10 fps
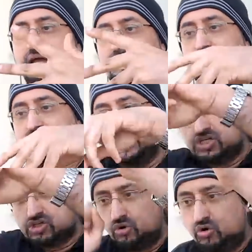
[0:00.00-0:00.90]
The
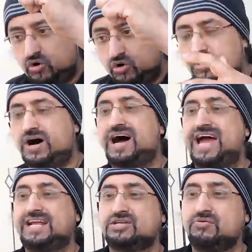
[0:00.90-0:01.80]
thing tore.
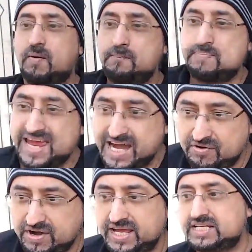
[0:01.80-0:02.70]
I had to
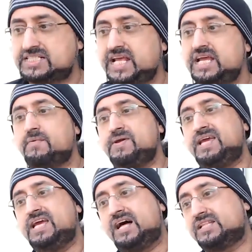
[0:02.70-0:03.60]
repair it. It's taken
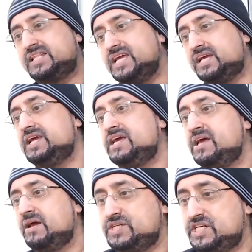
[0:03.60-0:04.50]
me, I think,
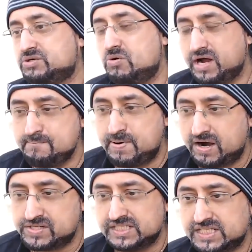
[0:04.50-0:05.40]
which is quite
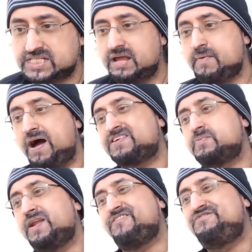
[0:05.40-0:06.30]
embarrassing to say, but I
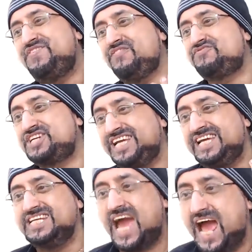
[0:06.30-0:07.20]
spent
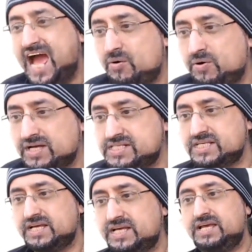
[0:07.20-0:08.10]
15 hours